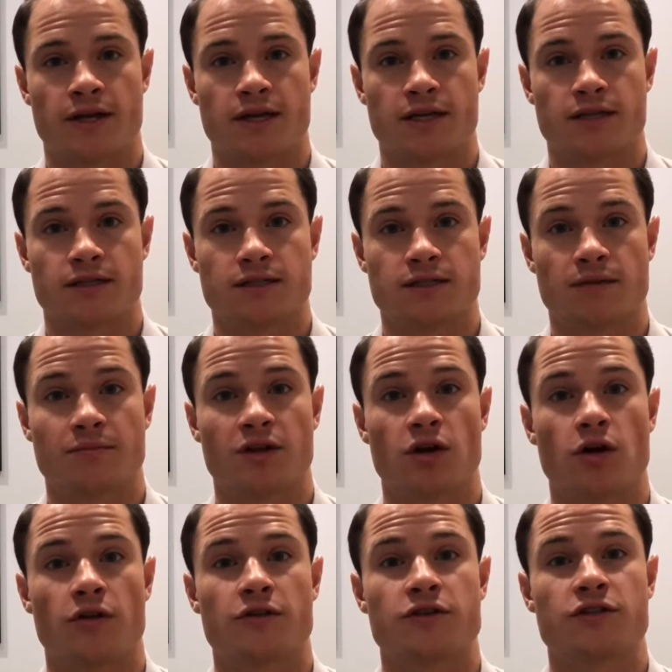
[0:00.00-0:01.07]
is something
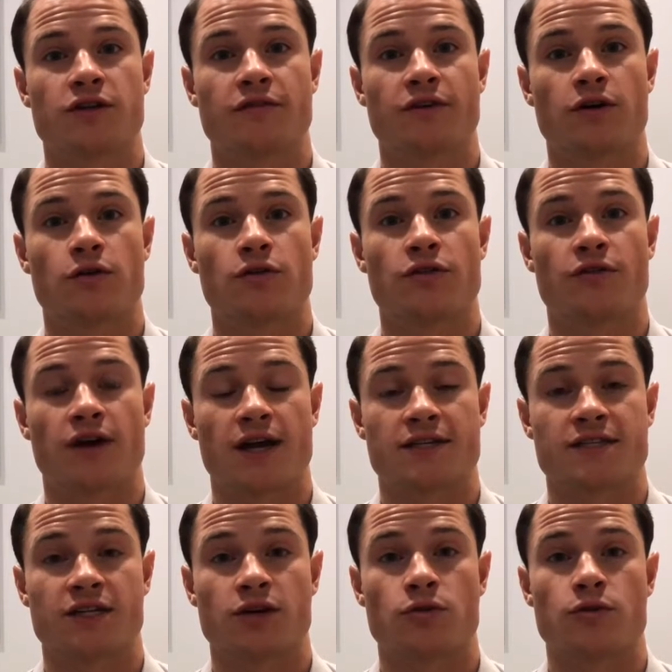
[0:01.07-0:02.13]
called the
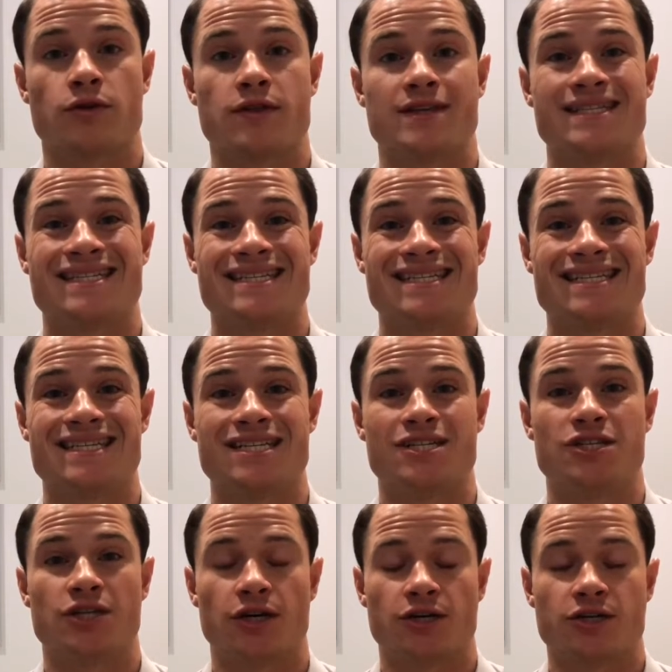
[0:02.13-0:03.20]
cervicothoracic or the
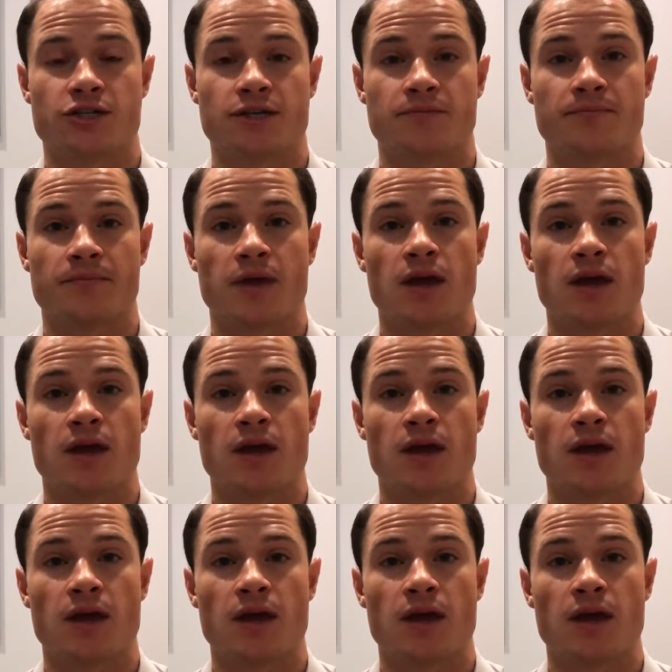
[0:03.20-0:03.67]
CT junction.